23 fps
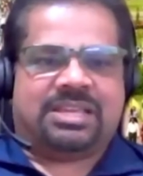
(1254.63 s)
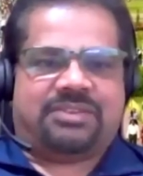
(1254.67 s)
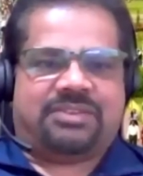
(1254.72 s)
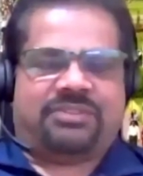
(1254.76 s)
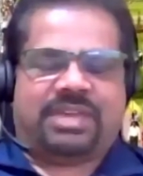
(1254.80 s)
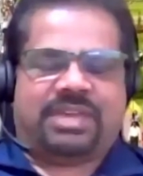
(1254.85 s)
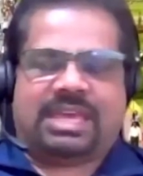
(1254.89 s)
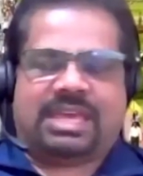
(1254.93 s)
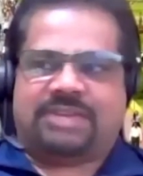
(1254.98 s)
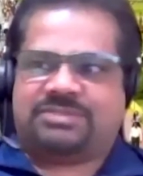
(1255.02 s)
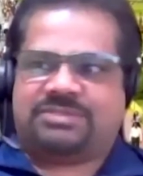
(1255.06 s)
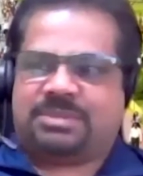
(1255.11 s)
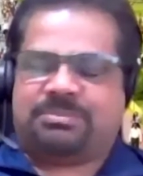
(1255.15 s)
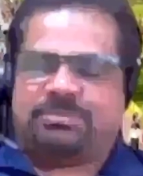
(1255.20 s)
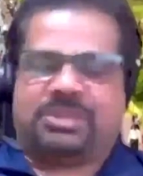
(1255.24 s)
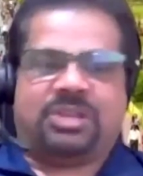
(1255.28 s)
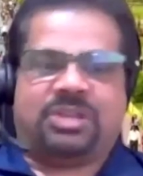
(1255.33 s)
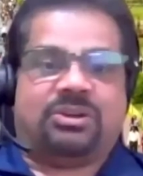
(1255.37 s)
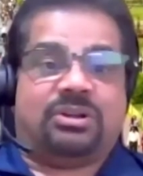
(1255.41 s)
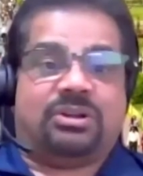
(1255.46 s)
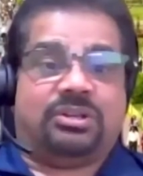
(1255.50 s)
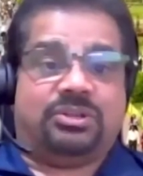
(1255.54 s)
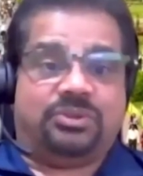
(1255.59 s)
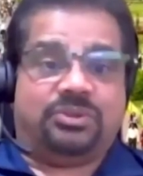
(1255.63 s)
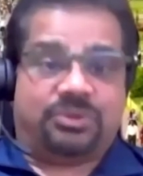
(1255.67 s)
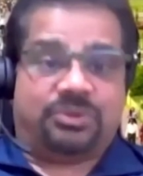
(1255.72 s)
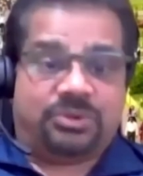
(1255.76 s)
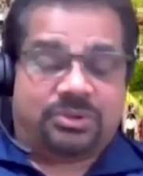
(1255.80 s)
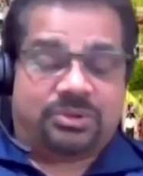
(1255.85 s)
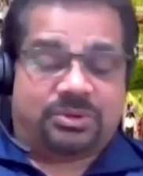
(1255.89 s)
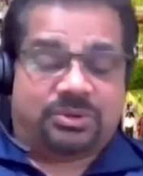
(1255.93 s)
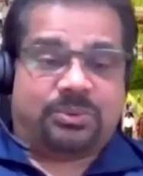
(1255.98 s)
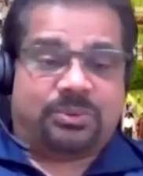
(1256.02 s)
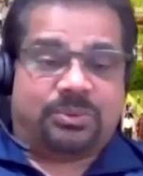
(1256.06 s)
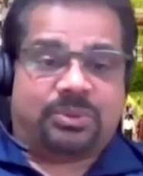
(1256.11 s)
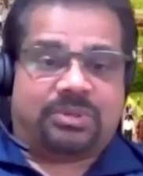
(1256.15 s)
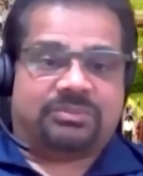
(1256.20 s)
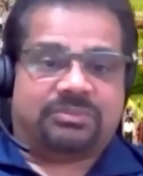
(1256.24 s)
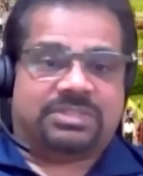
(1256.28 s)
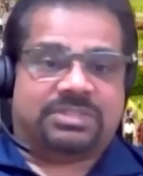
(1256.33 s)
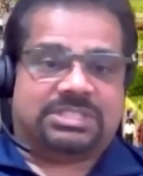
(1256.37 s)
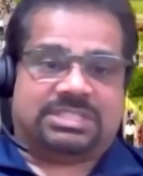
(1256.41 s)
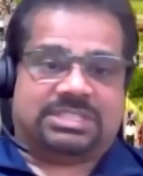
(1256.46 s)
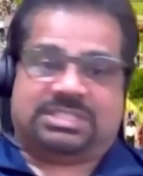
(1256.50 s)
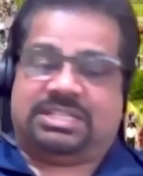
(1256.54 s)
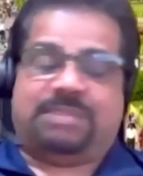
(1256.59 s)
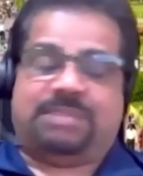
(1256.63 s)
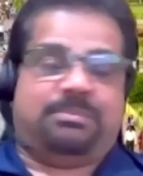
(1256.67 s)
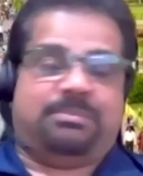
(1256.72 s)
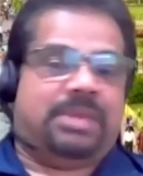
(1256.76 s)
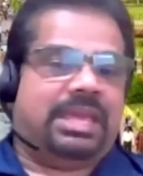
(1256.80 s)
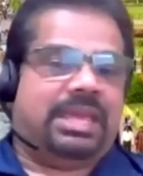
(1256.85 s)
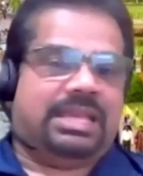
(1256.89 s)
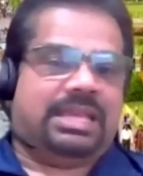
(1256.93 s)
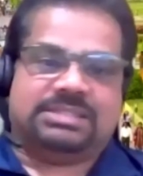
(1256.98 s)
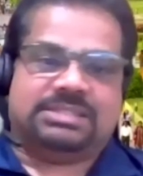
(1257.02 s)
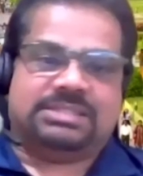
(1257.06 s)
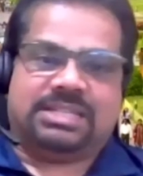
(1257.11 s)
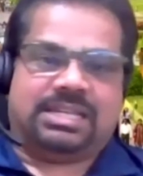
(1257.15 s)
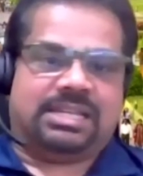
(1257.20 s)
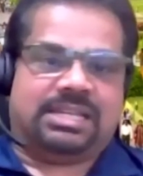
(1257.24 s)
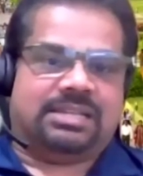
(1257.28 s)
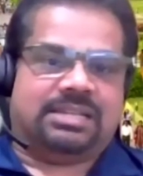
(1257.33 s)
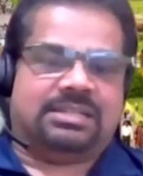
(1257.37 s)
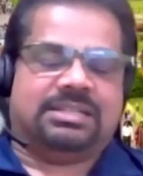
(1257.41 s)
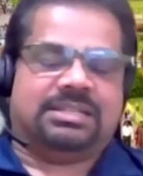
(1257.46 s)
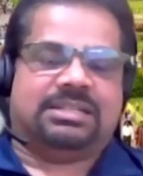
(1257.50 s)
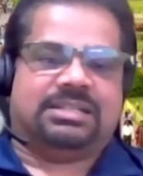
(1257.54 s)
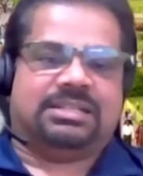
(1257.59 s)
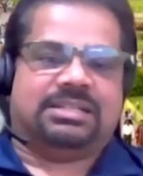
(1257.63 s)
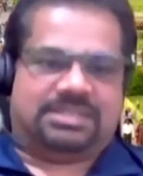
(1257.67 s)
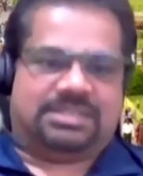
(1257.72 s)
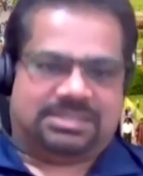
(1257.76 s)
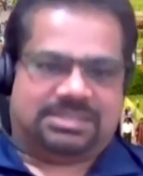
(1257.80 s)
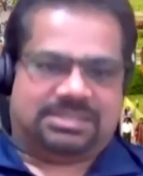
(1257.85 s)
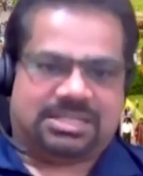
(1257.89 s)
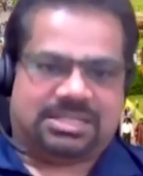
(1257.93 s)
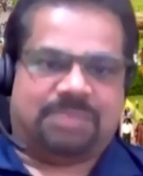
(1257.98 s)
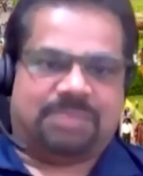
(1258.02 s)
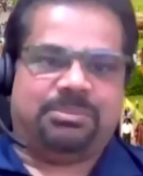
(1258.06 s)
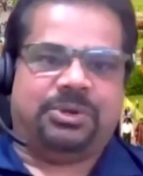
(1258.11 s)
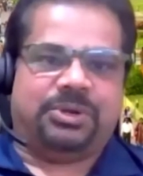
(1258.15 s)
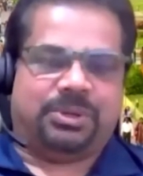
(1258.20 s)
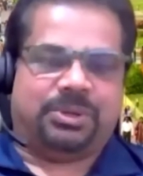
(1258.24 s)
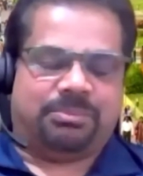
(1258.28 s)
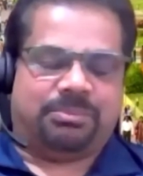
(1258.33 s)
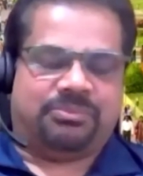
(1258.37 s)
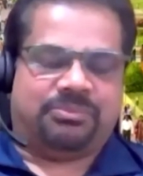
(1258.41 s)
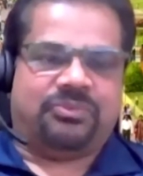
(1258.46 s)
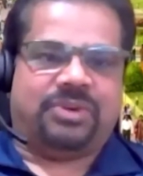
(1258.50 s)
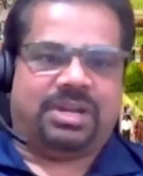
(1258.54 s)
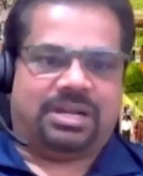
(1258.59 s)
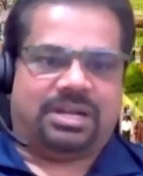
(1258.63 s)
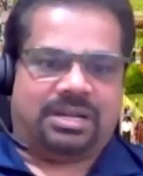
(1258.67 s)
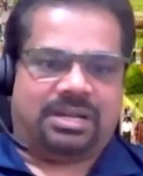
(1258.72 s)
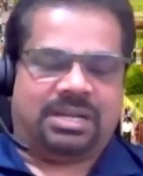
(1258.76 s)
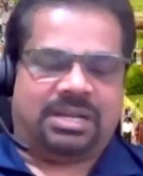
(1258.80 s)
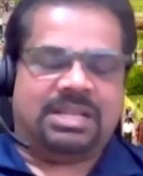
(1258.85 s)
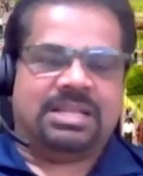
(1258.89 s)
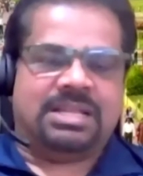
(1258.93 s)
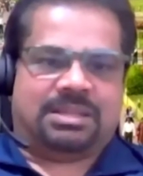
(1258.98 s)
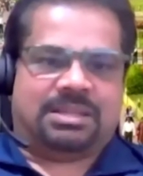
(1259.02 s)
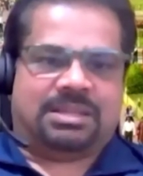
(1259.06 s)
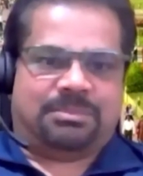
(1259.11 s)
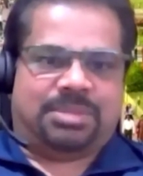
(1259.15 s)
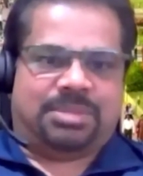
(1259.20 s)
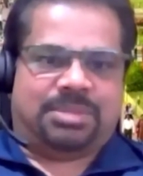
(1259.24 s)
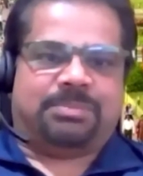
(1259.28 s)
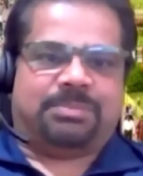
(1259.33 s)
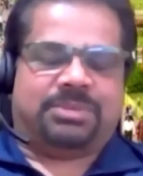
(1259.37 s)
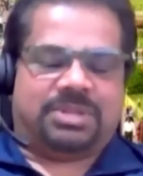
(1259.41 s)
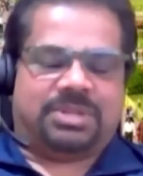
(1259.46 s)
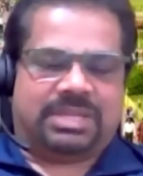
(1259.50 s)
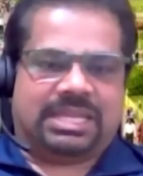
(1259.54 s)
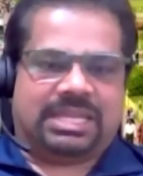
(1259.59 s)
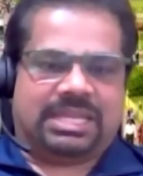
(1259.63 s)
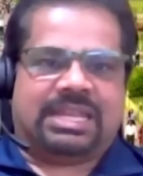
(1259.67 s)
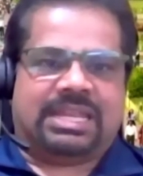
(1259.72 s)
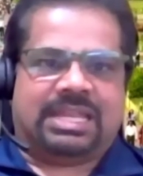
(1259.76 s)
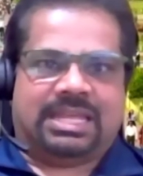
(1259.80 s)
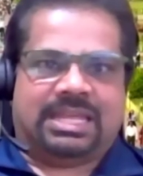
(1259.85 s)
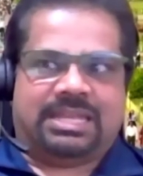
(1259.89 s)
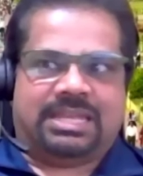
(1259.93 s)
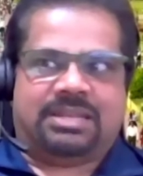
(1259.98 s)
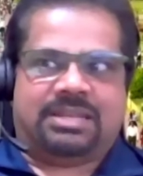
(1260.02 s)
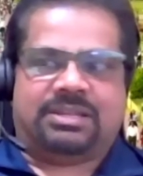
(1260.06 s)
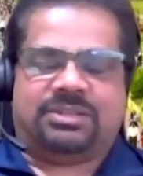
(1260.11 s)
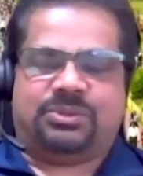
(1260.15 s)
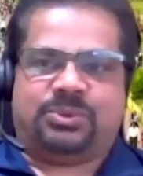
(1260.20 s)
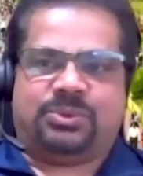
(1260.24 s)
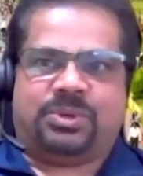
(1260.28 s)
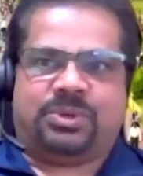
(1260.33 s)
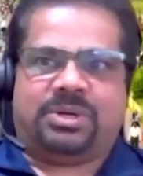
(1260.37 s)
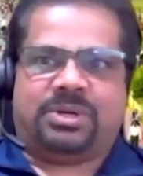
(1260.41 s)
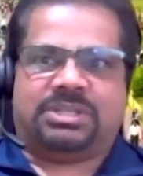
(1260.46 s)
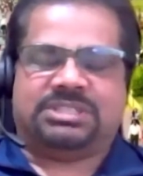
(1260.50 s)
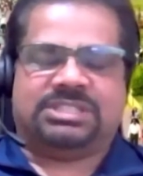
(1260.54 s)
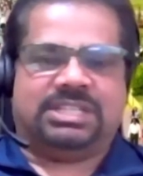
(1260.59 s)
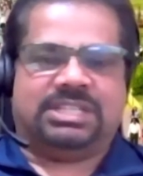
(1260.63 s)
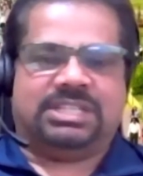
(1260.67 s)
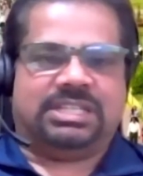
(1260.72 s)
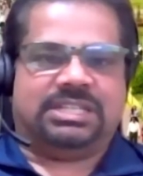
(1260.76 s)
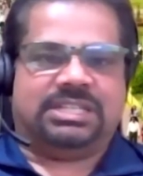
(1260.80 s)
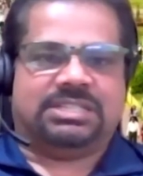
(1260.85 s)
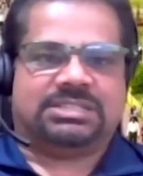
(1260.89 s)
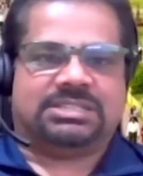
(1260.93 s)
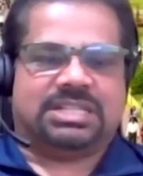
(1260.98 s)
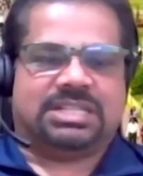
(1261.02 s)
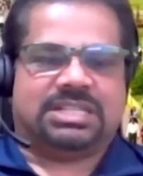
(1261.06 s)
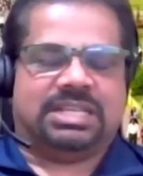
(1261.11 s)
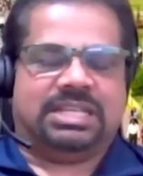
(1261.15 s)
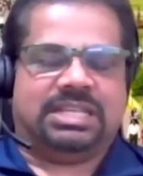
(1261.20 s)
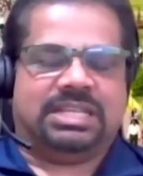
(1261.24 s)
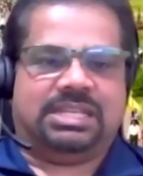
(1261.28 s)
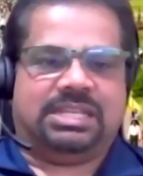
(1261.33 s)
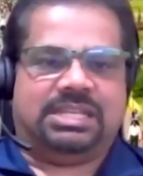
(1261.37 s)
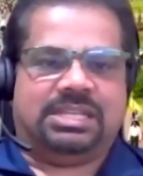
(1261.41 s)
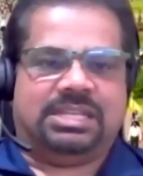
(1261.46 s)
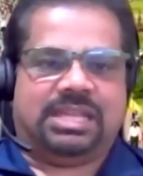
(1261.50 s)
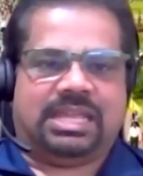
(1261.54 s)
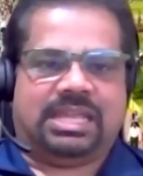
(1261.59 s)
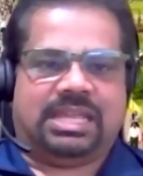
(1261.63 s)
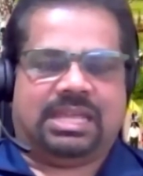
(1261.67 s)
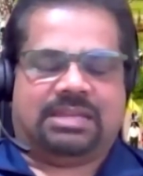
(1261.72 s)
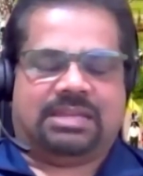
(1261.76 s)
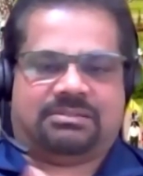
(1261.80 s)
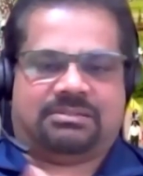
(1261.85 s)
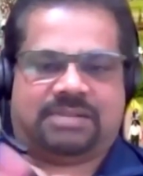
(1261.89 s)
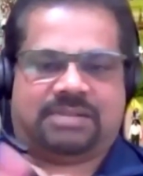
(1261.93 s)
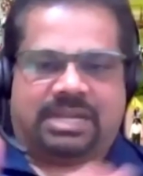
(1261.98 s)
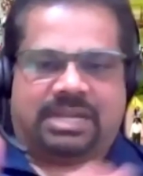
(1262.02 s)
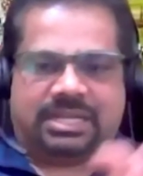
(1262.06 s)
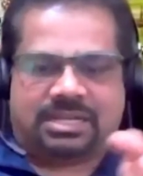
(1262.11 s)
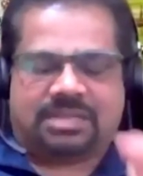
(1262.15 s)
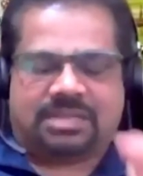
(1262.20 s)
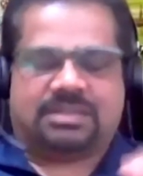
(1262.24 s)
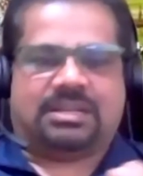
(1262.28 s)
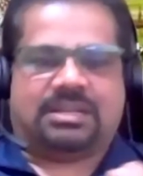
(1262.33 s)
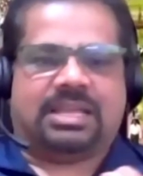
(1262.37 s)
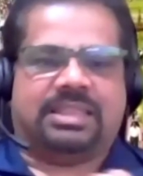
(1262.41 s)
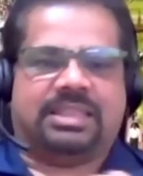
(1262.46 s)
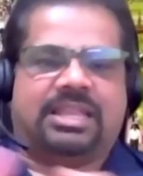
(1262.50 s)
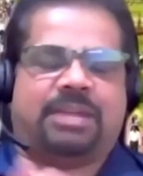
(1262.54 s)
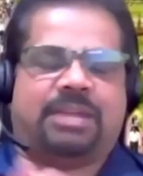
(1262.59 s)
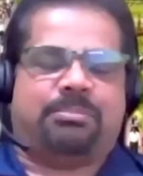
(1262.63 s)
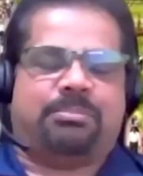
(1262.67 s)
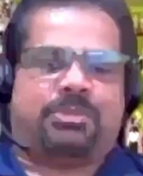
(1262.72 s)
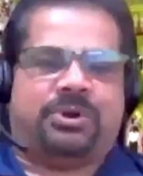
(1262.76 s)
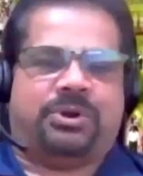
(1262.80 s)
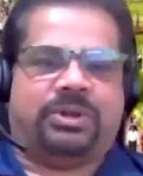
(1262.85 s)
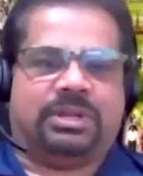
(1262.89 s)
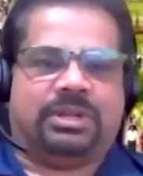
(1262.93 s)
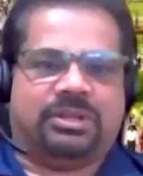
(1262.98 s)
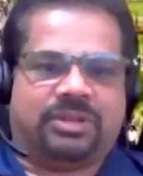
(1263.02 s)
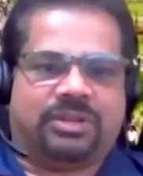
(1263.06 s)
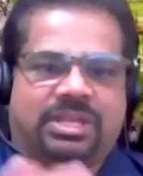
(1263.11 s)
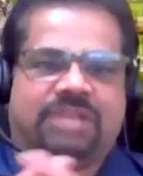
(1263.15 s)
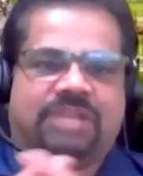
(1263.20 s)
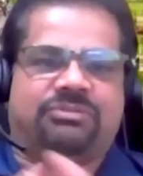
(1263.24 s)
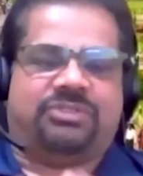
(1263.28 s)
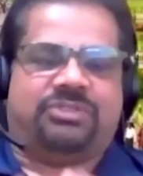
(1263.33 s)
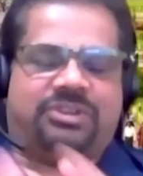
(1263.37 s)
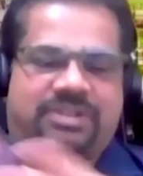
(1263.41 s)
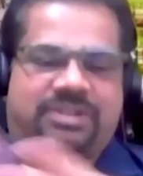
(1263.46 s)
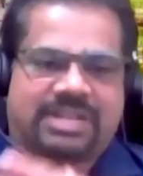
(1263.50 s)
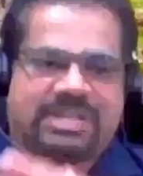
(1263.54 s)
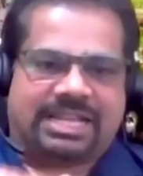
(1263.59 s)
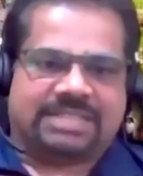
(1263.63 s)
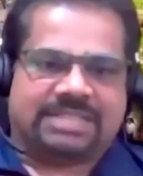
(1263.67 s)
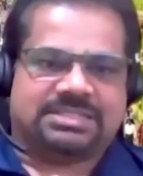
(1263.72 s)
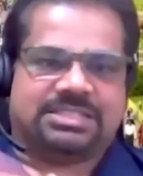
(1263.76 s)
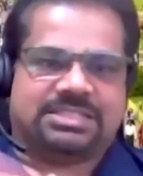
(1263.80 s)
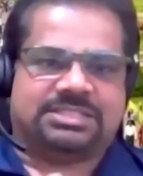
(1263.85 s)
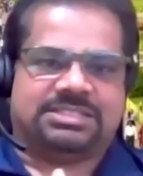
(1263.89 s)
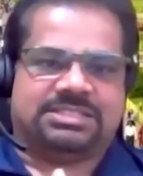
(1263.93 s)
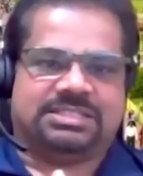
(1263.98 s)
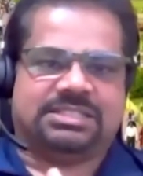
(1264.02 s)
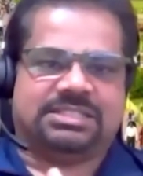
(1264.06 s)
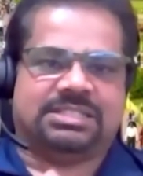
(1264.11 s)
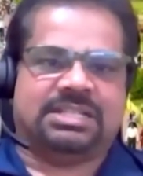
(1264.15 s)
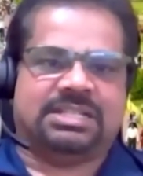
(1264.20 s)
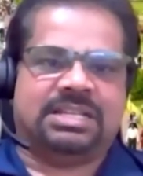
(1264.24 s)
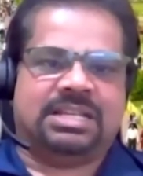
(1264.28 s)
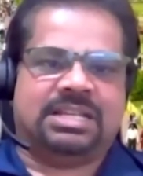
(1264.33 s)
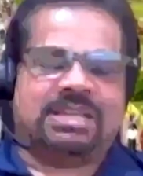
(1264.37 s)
We have something called Gurukul, which is an amazing subgroup where people get in who are seriously right at that point looking for a transition.